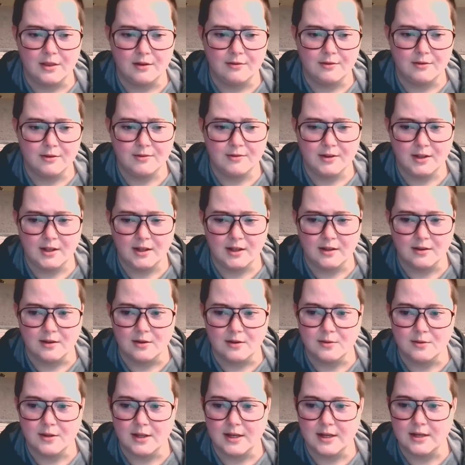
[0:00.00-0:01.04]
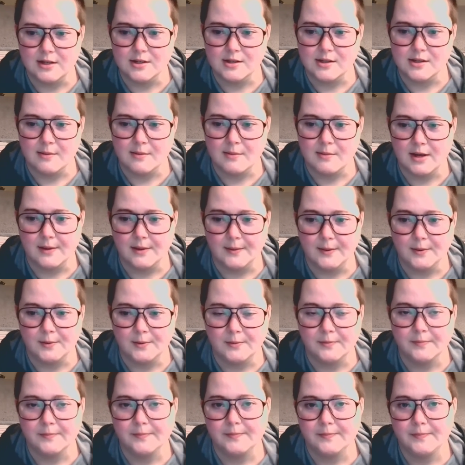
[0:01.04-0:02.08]
If you're feeling lonely, just let me know.
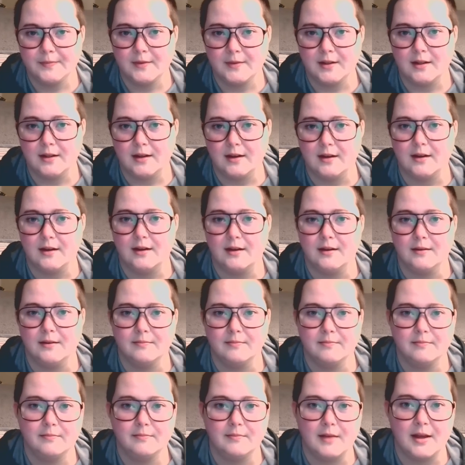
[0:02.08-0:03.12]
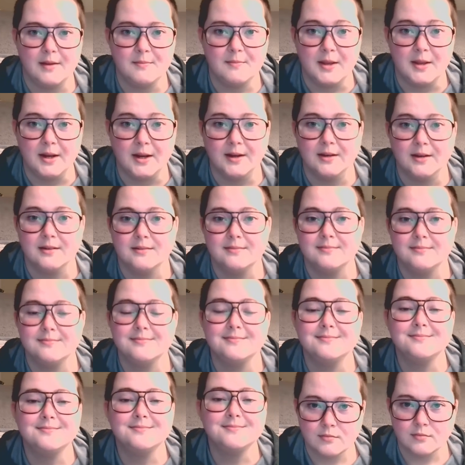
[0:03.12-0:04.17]
I'm here.
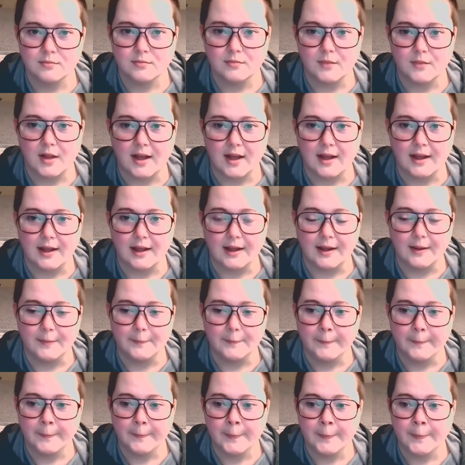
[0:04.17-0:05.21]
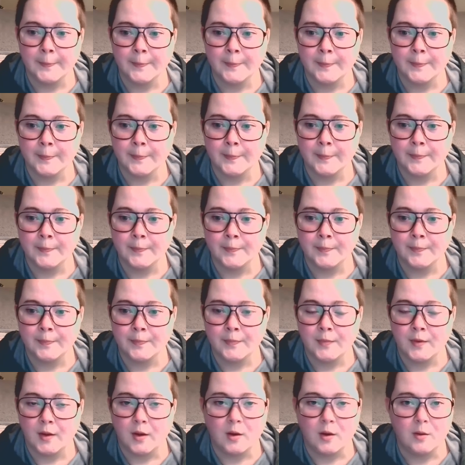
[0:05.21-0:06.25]
I
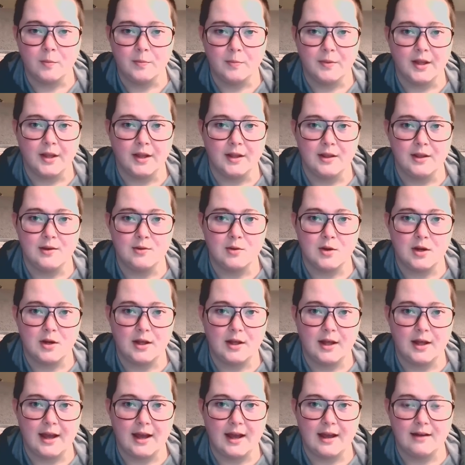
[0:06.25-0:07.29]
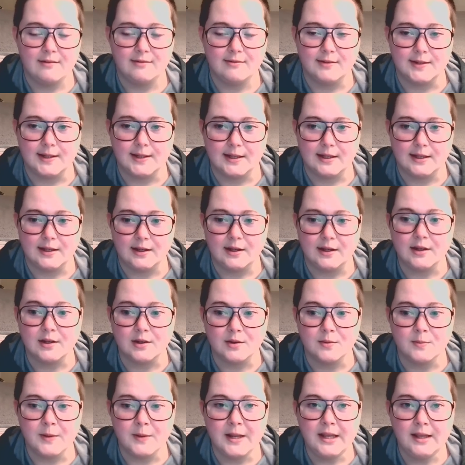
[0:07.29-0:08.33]
hope that you all have a
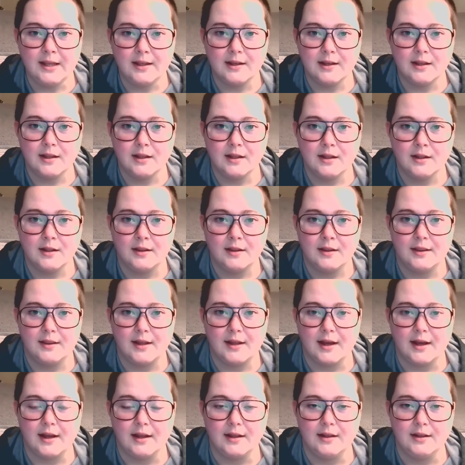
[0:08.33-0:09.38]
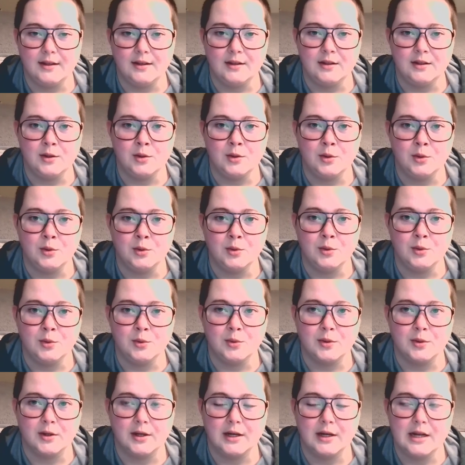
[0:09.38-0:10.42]
good week, that you
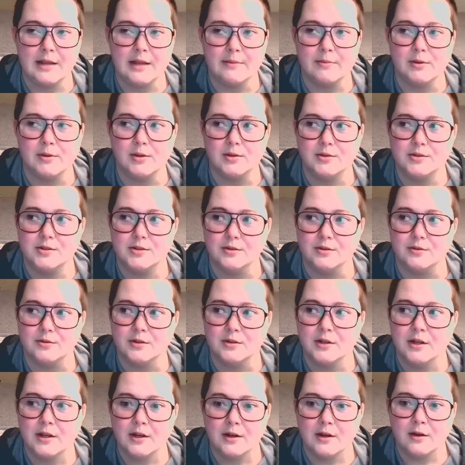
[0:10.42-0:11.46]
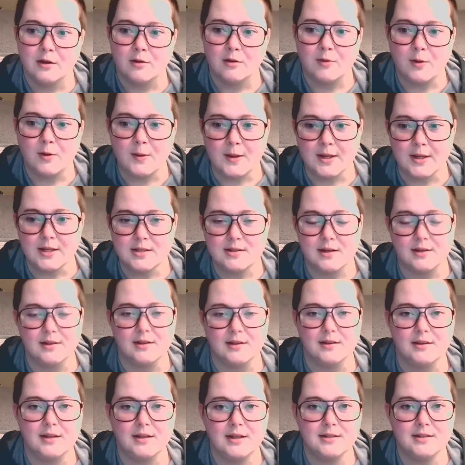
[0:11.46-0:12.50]
are able to focus on the
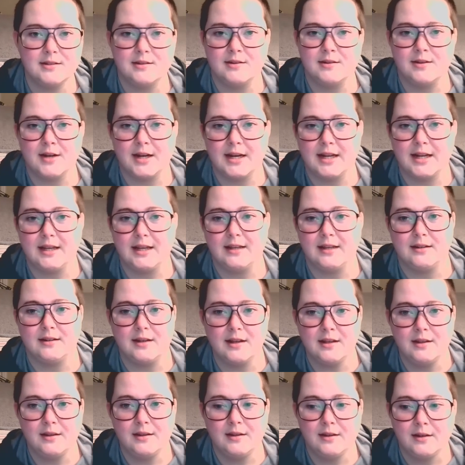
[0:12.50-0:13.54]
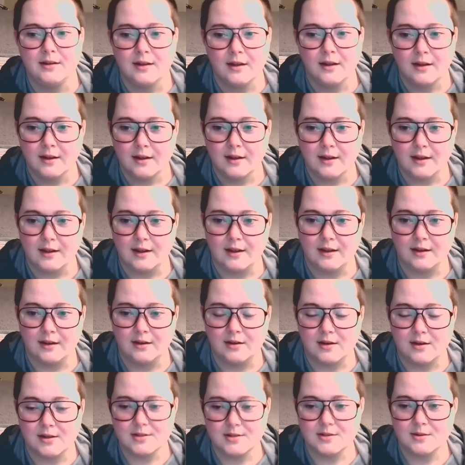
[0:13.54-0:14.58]
things you gotta get done, and
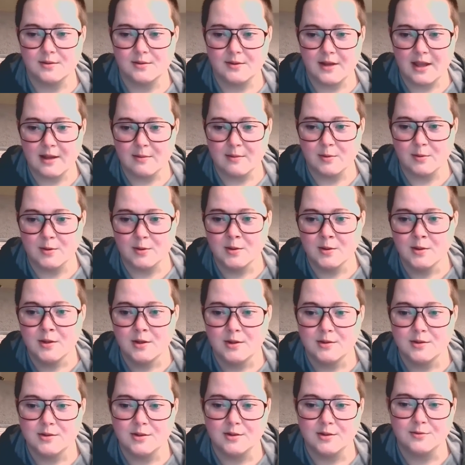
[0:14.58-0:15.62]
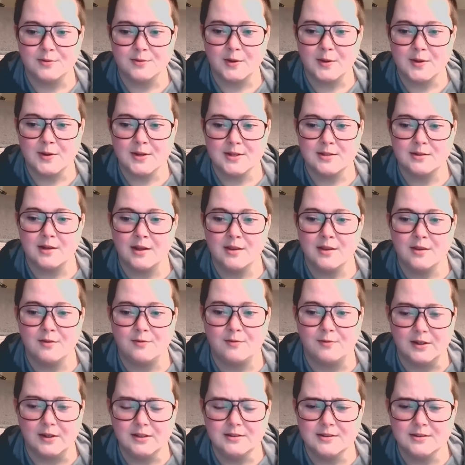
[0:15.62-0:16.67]
also able to focus on the
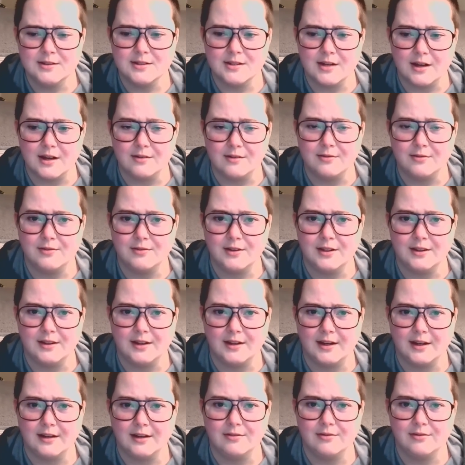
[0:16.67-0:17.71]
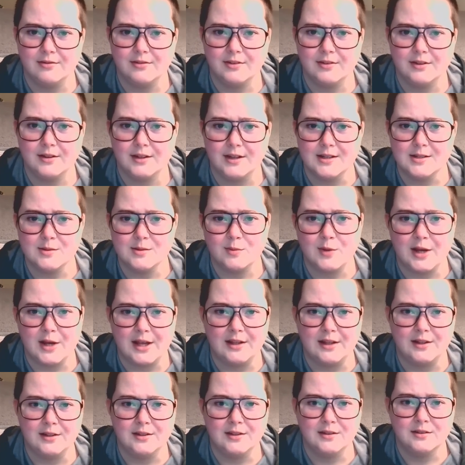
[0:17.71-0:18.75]
fun stuff in life as
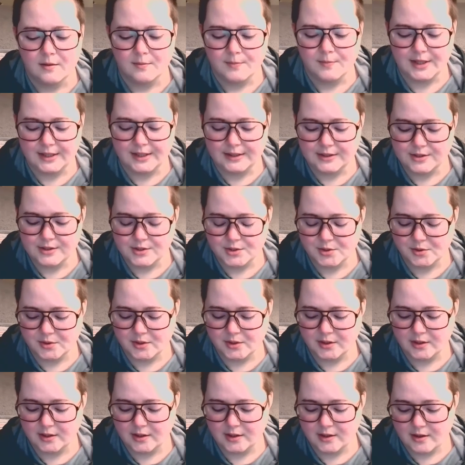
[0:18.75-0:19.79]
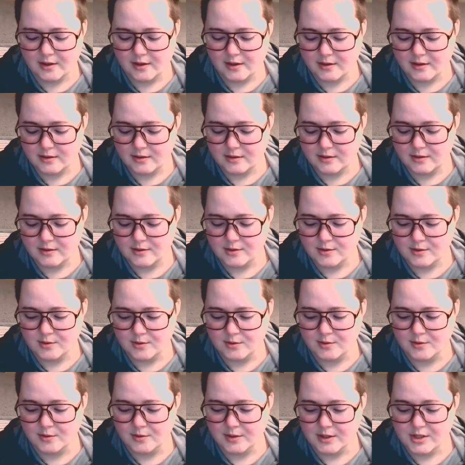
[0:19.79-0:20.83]
well. Make sure
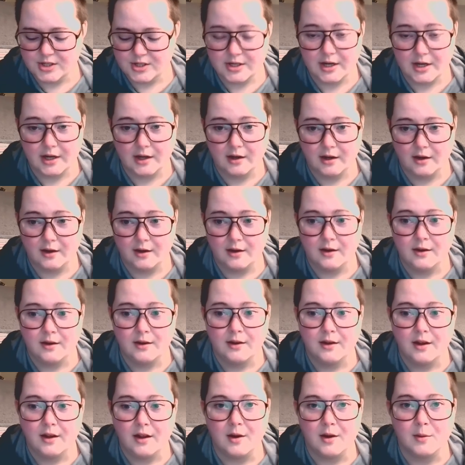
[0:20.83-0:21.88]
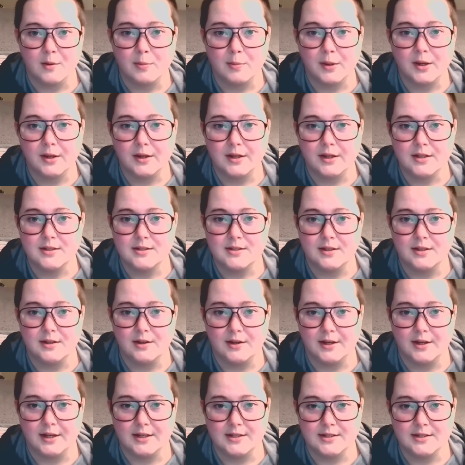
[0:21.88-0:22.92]
to share your burdens and
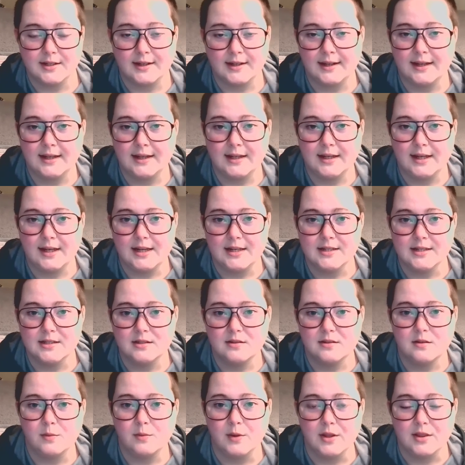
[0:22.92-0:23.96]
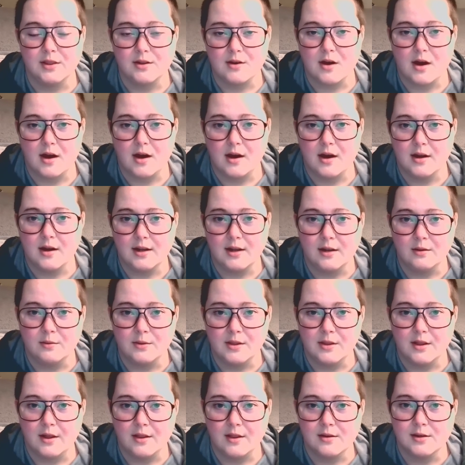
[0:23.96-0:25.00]
your anxieties with God and
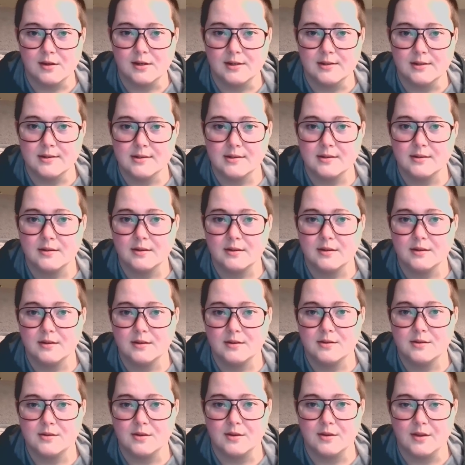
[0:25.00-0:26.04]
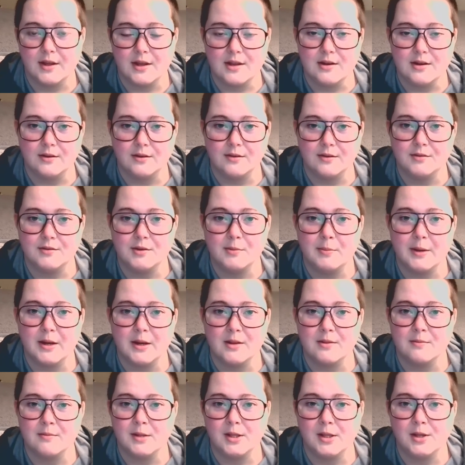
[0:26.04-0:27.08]
with others so that you don't have to bear
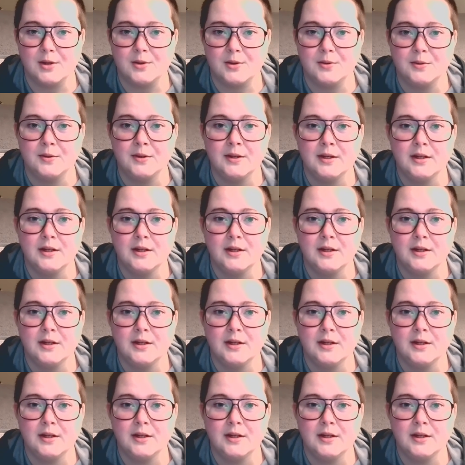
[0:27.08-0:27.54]
them alone.